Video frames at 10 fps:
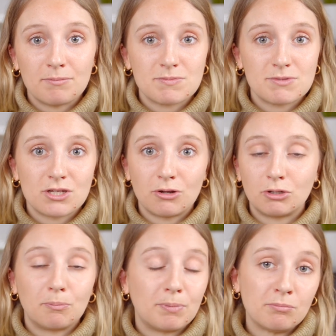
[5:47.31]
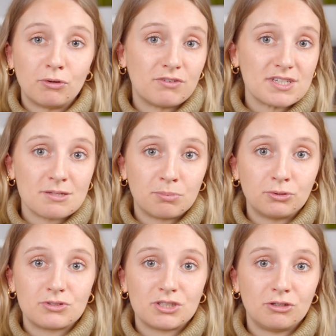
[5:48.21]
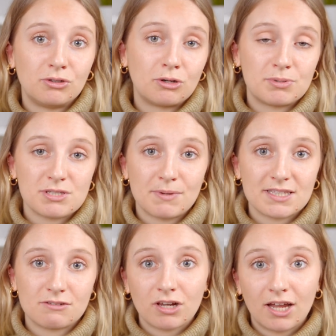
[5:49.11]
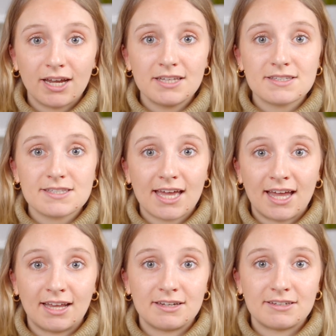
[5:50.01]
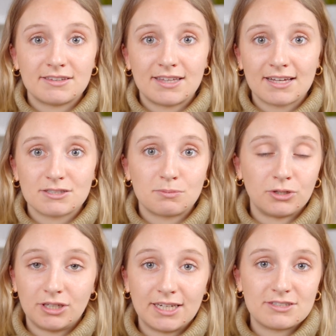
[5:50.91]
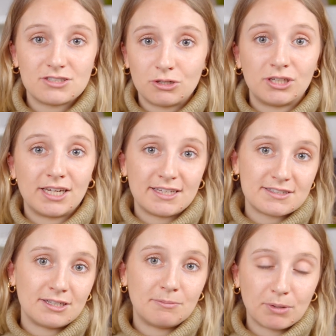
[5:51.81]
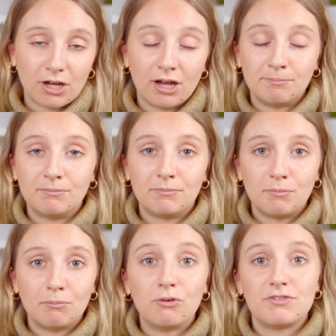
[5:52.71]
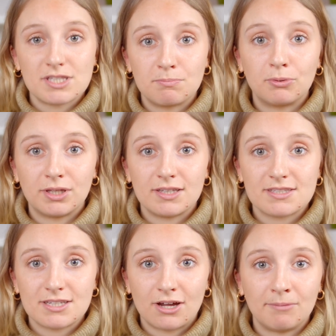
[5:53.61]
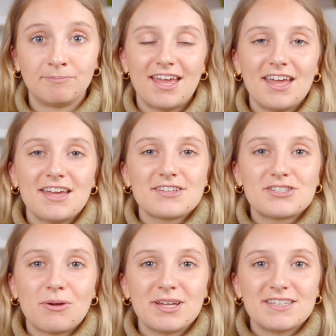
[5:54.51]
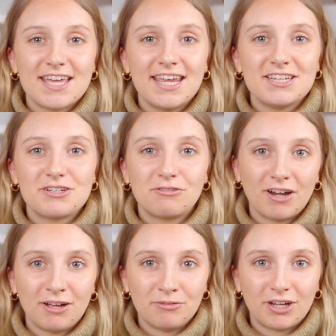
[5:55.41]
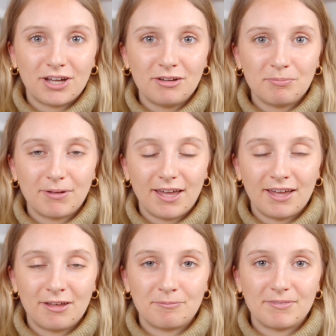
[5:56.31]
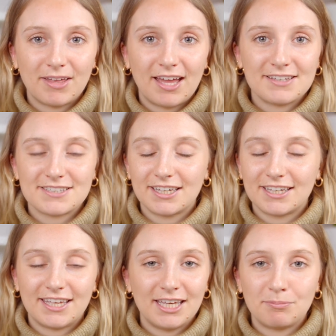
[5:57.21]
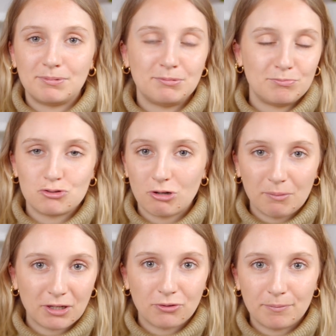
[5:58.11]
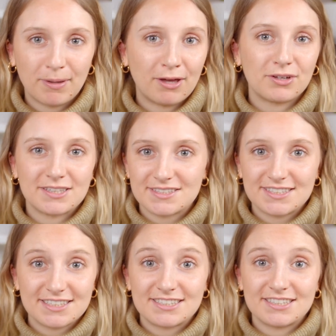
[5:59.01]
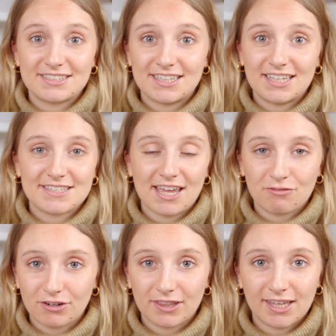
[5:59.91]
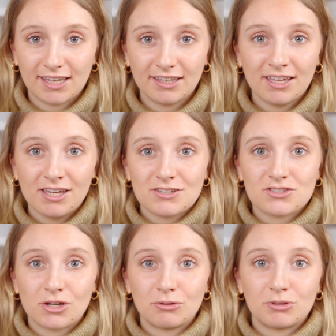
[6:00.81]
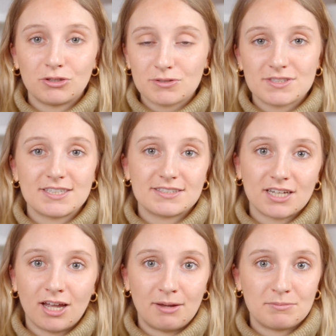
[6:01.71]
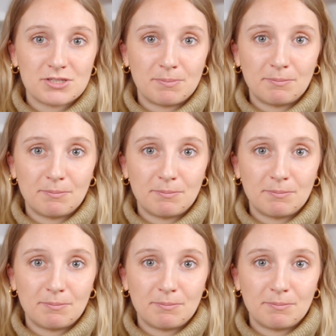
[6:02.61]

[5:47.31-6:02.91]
So you'll be more visible to your prospective clients, and that's what you need to do. You need to become more visible in this time. So I'd say to round up, as I keep drumming on about consistency is everything, so use this time to be